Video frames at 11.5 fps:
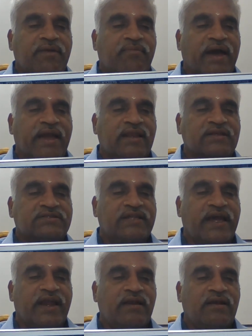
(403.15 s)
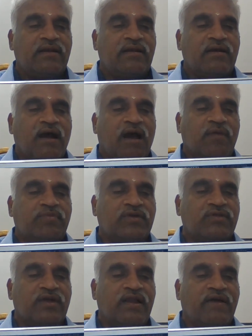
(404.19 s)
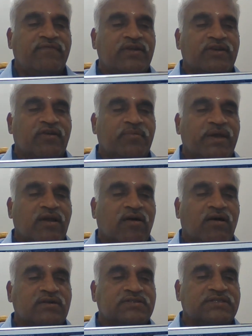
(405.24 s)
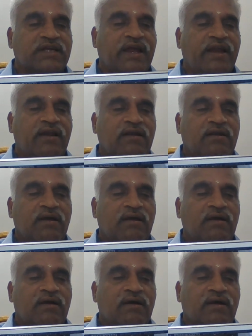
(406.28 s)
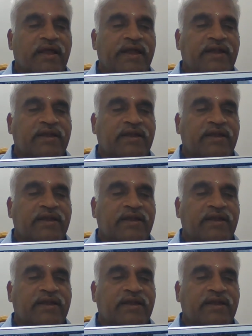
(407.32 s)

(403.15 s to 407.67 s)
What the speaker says: Minus 10 up to the left it will be constant, right?